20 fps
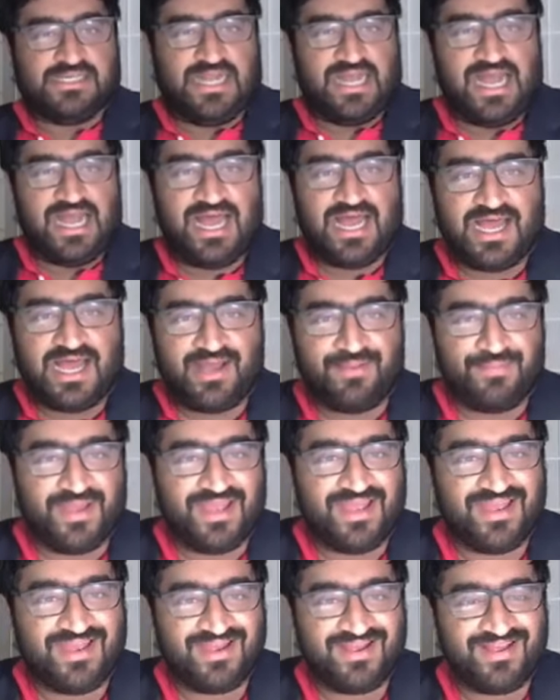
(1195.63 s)
Um,
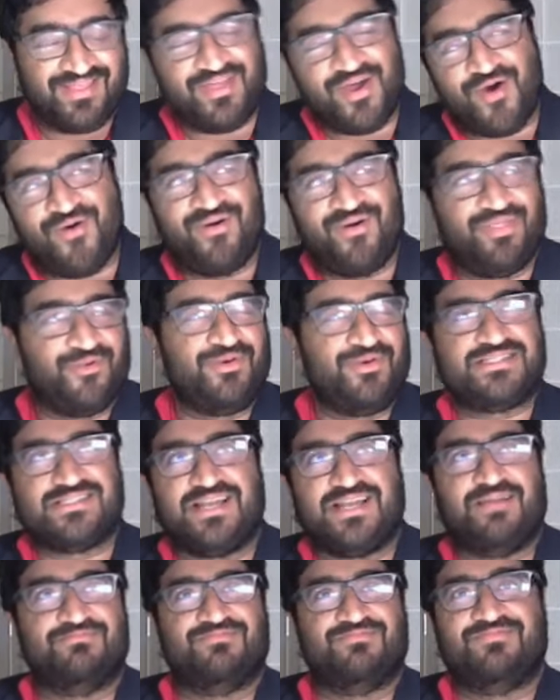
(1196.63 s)
though the reason
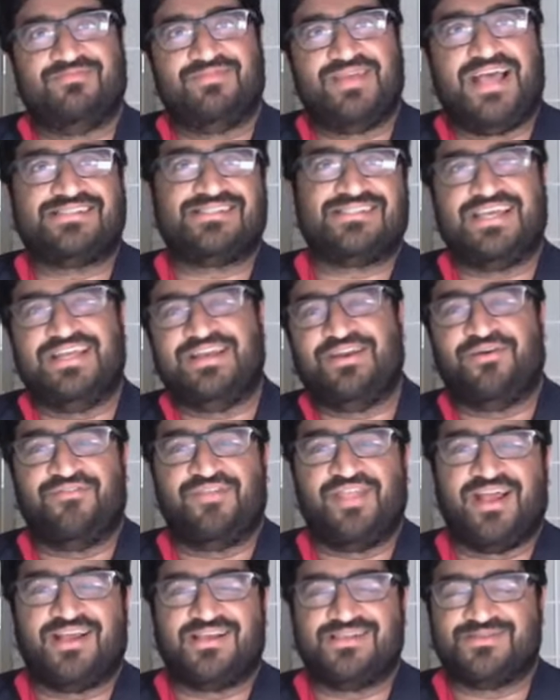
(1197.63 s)
I'm hesitating over
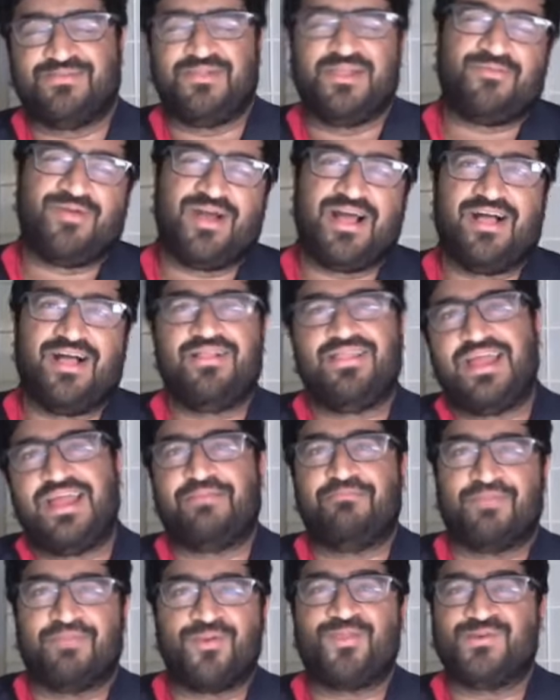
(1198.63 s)
that, because I'm like, well, like
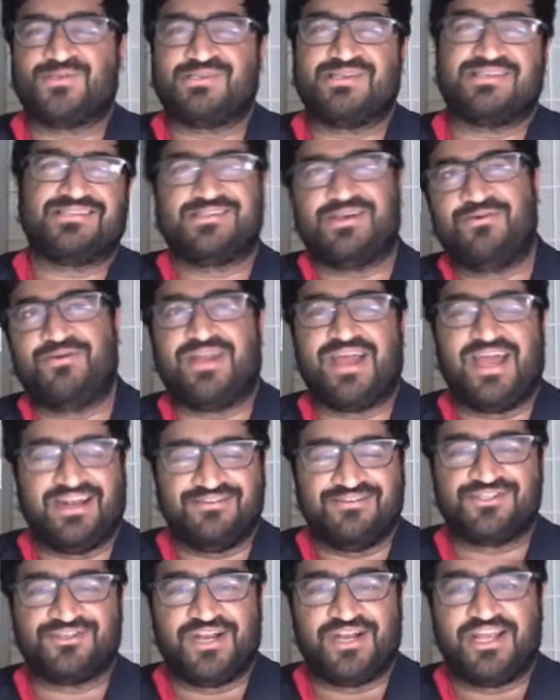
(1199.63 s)
birth is its own kind of
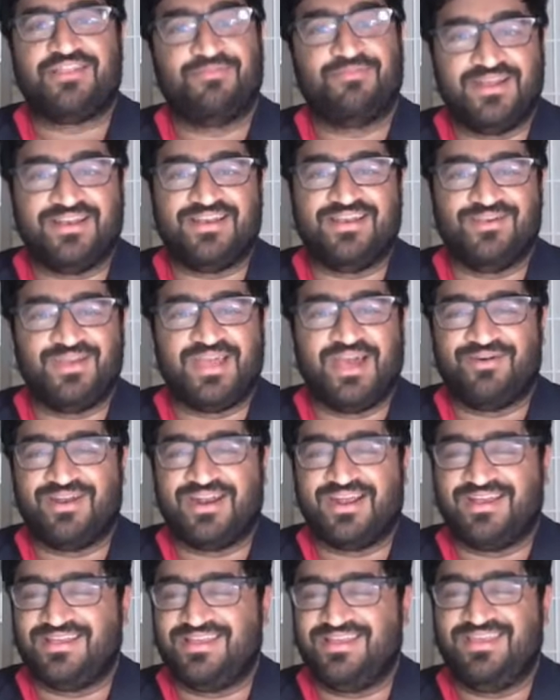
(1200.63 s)
strength, but you get what
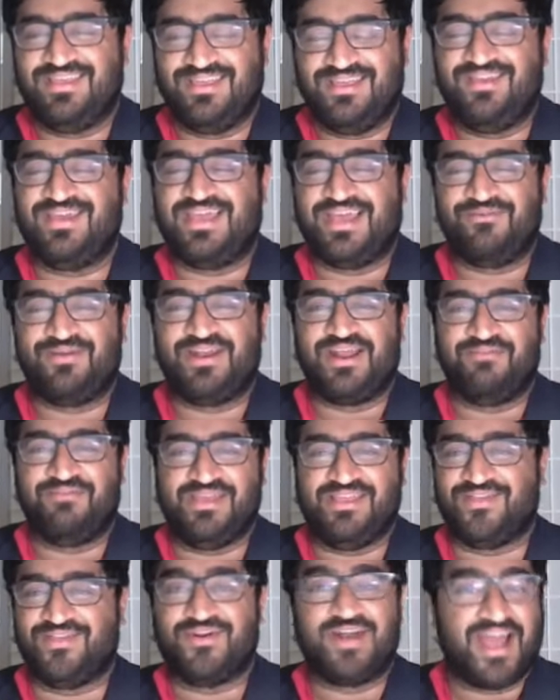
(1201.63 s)
I, you get what I mean.
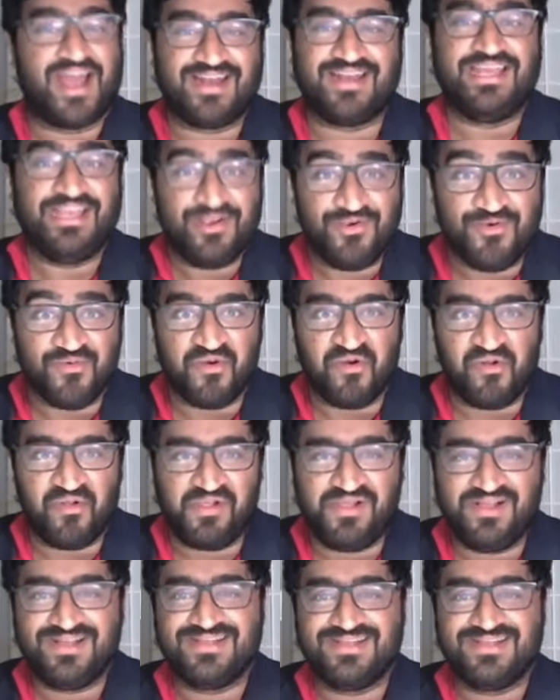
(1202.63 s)
They're not equal.